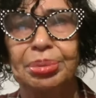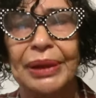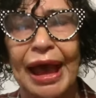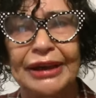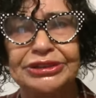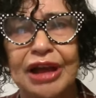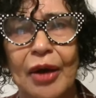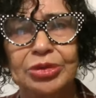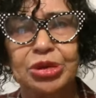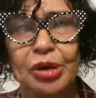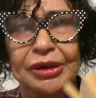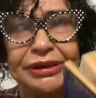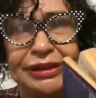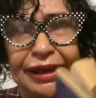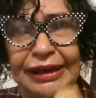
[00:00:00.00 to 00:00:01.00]
Blanche, I was
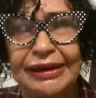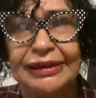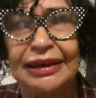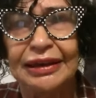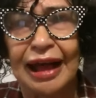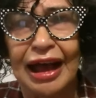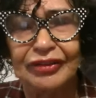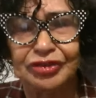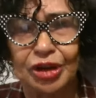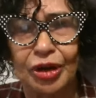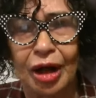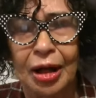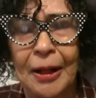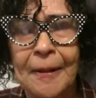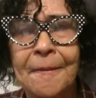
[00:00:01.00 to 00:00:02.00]
only kidding after
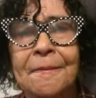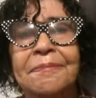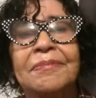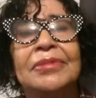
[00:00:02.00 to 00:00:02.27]
all.